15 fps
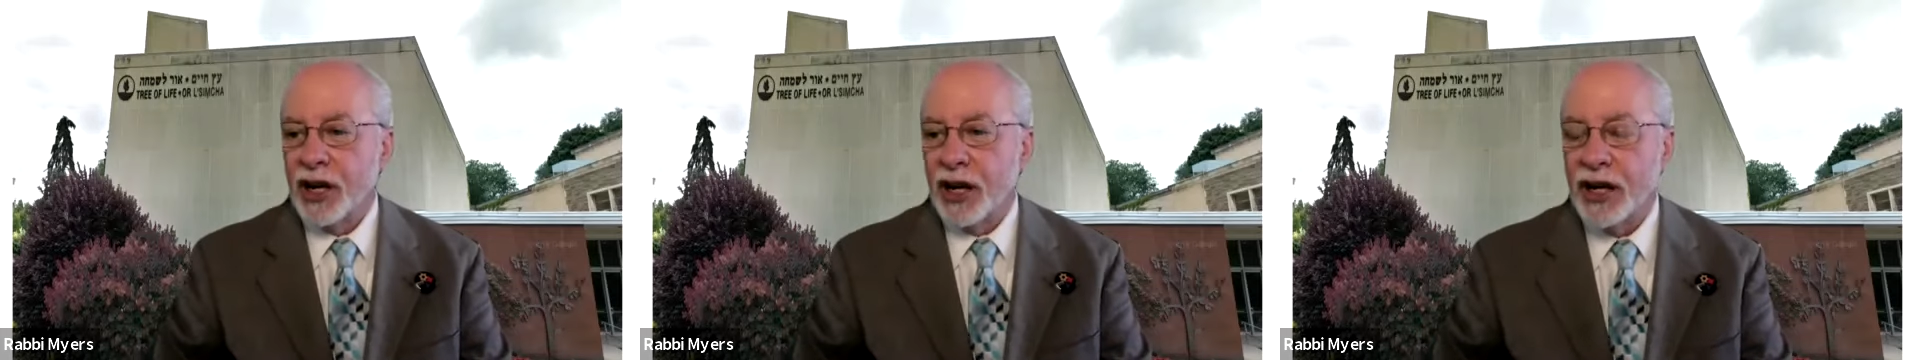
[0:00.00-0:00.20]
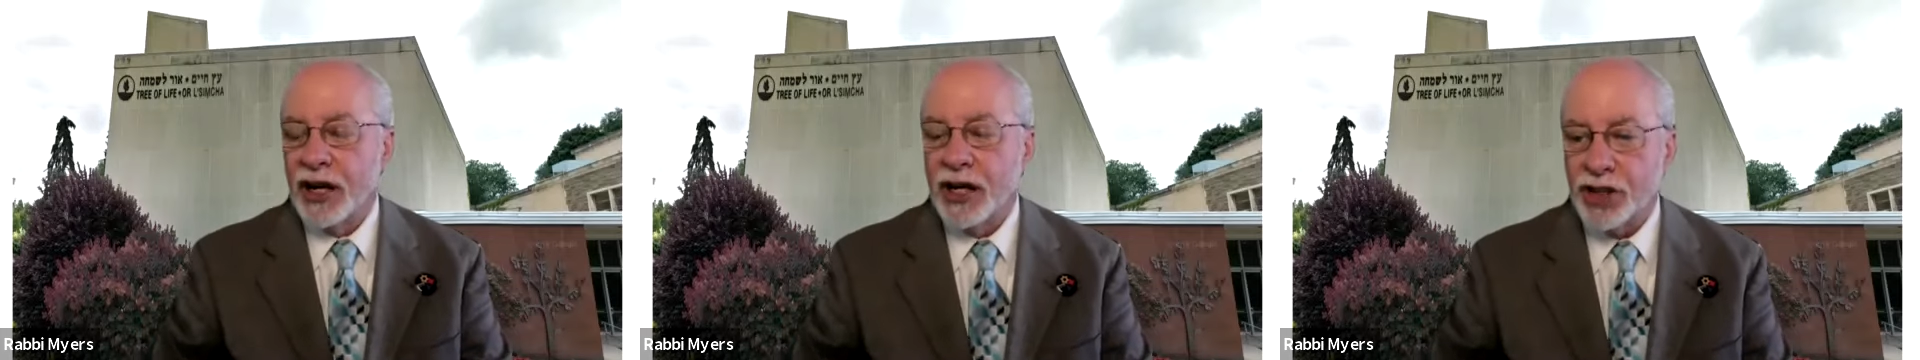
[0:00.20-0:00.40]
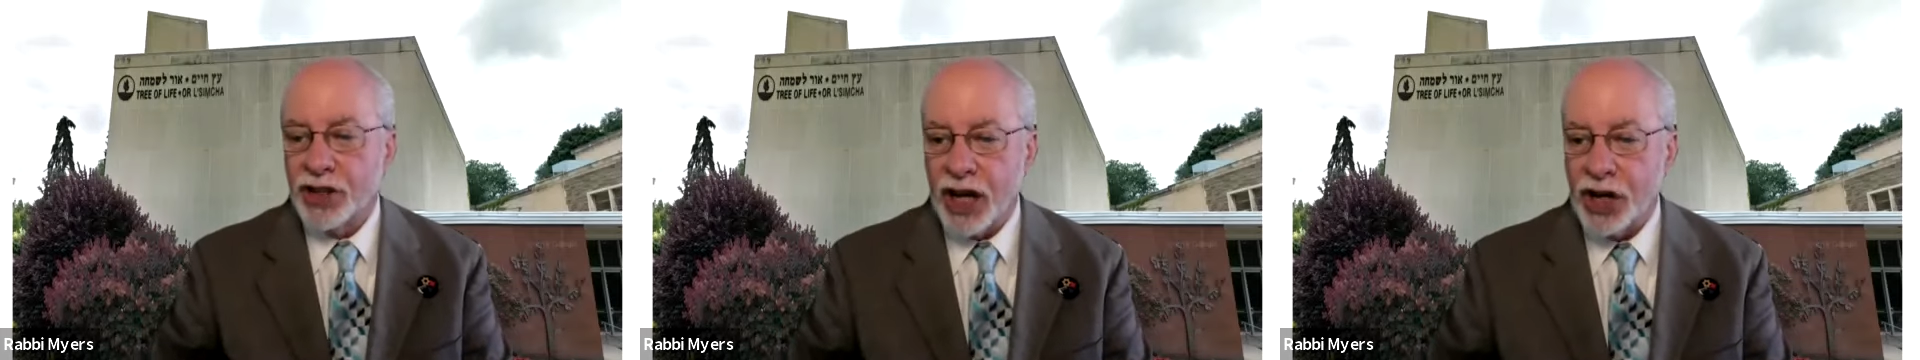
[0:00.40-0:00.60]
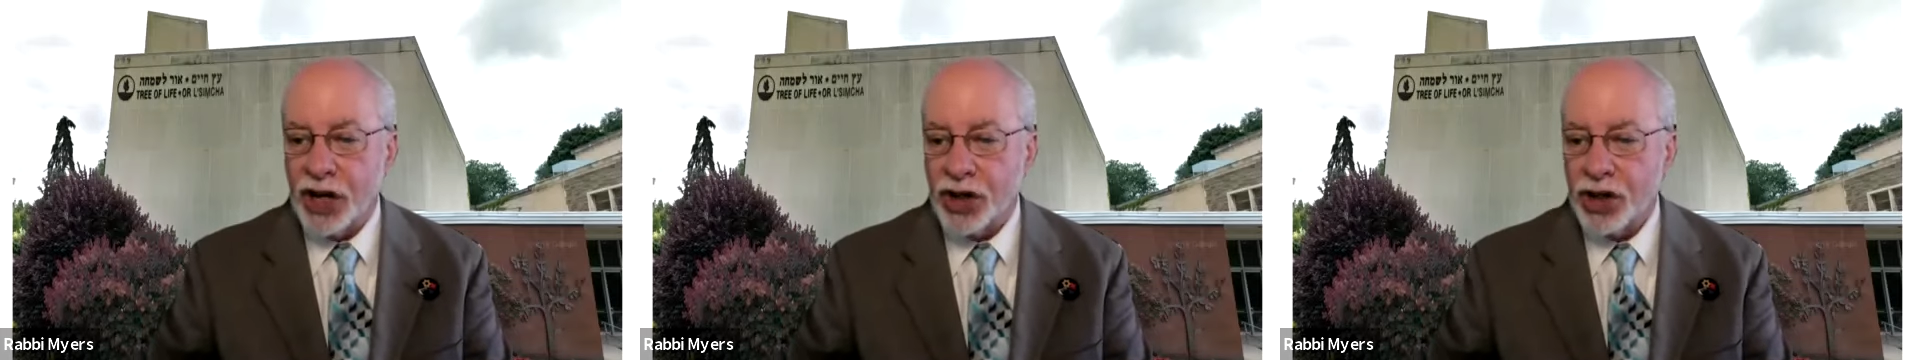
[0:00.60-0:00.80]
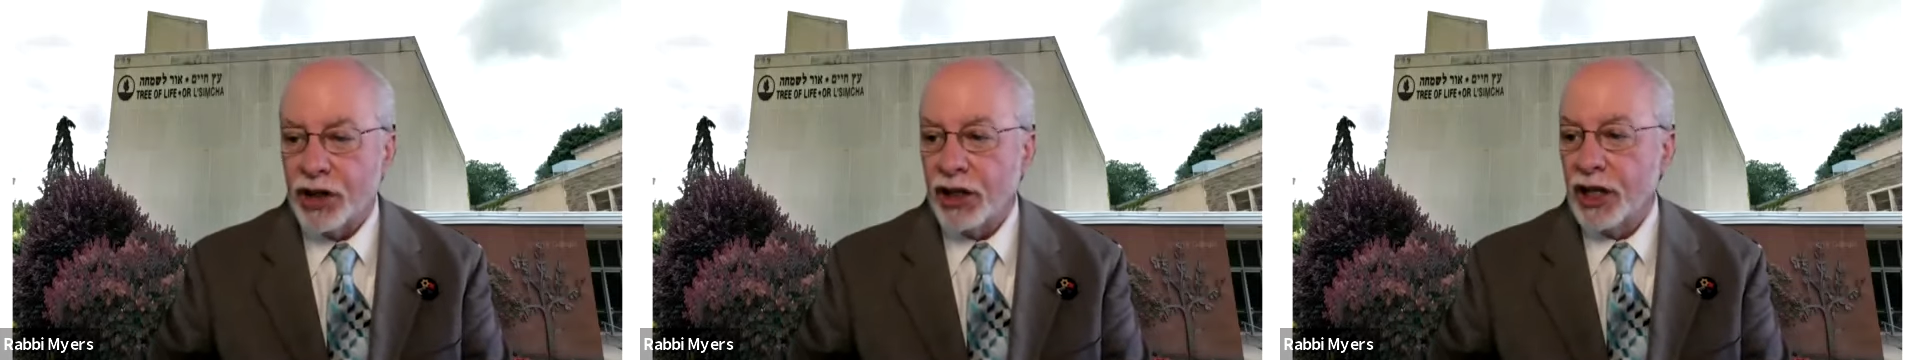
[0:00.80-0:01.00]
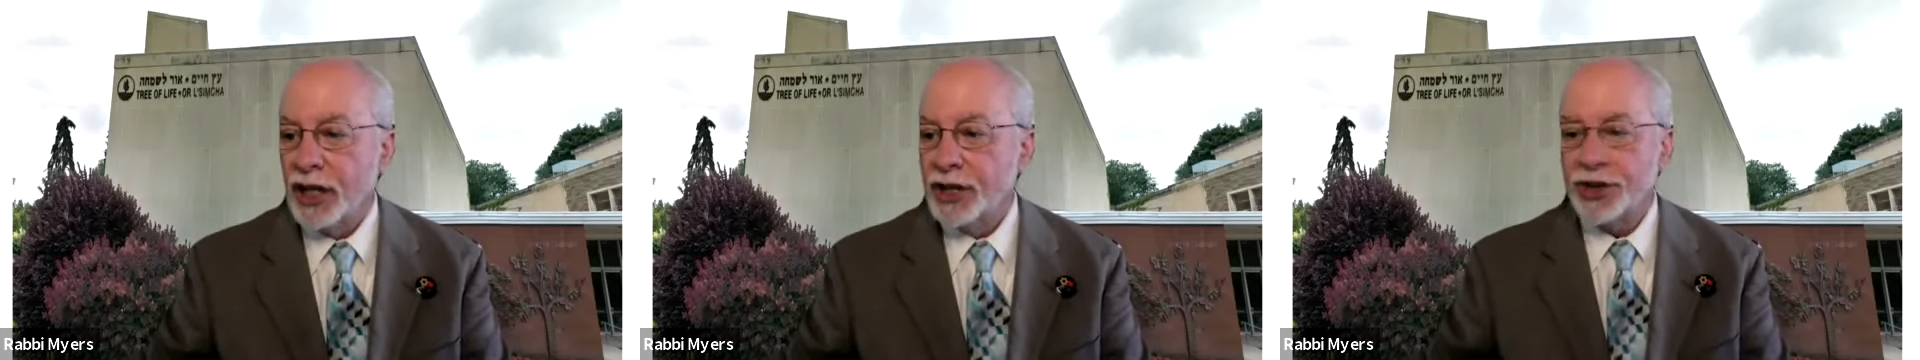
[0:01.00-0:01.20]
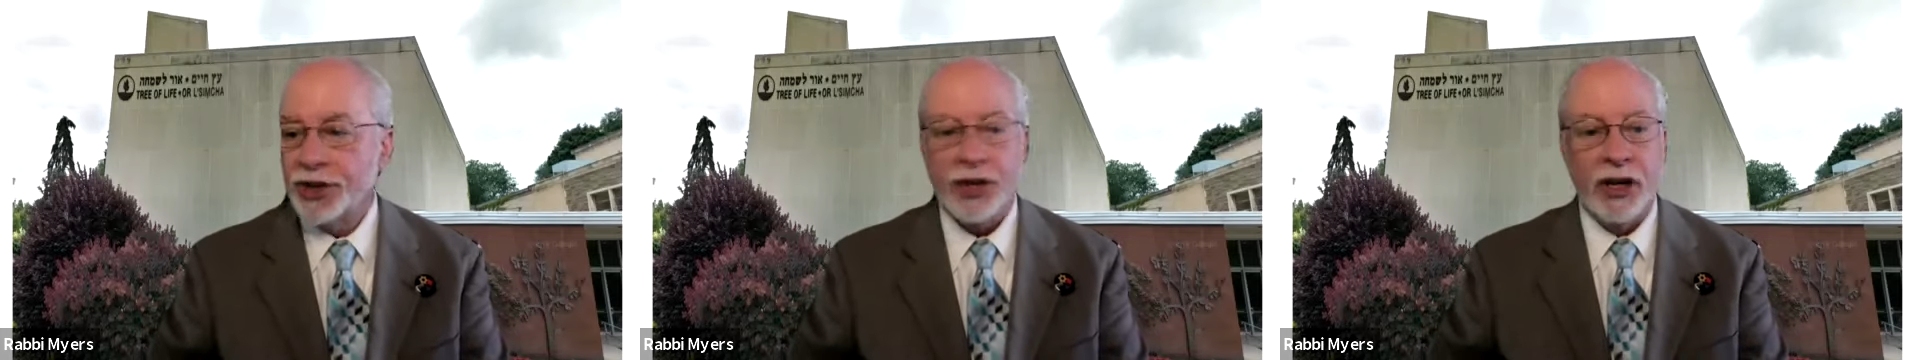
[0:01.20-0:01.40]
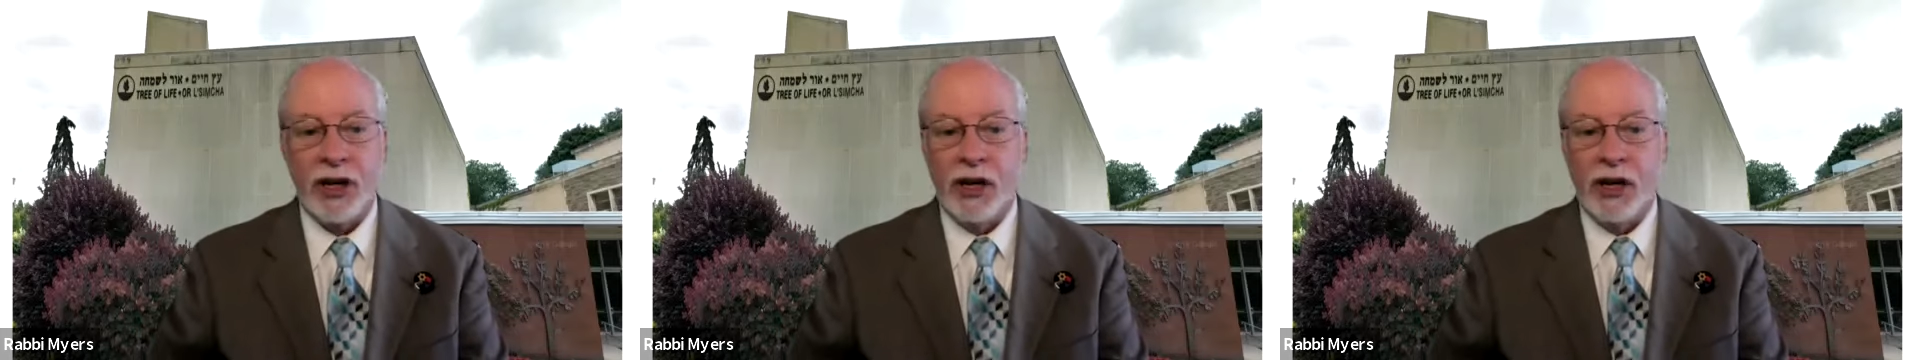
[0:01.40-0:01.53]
an education class,